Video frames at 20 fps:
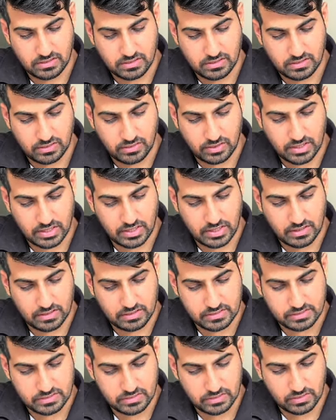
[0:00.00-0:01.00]

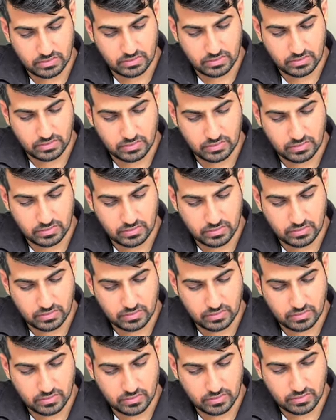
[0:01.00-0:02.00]
Okay, so
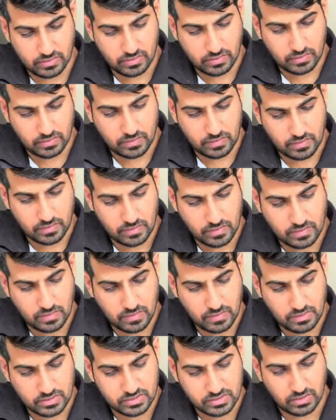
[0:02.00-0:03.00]

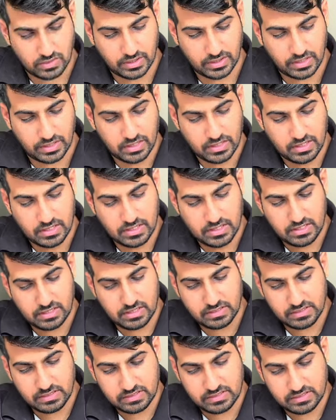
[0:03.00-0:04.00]
sorry,
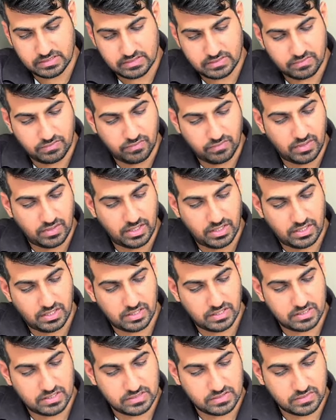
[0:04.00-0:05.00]
this is
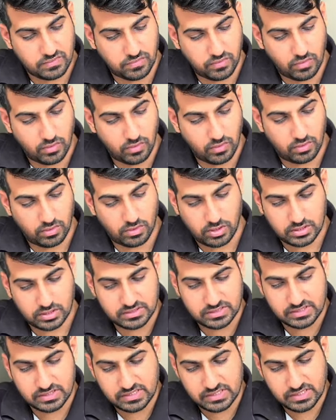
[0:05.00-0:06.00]
V is 4
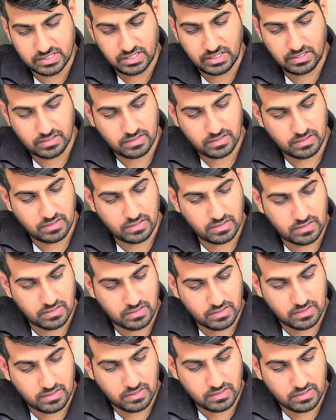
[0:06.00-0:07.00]
not 16.
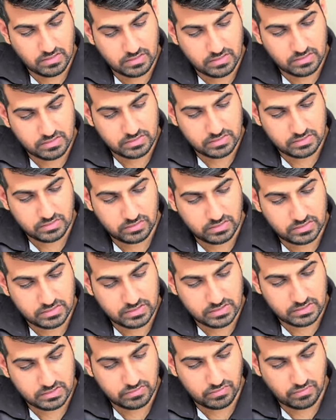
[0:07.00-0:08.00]
So
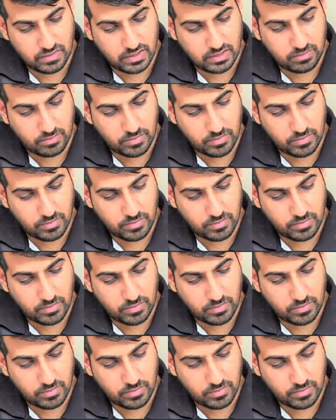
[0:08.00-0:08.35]
this is 1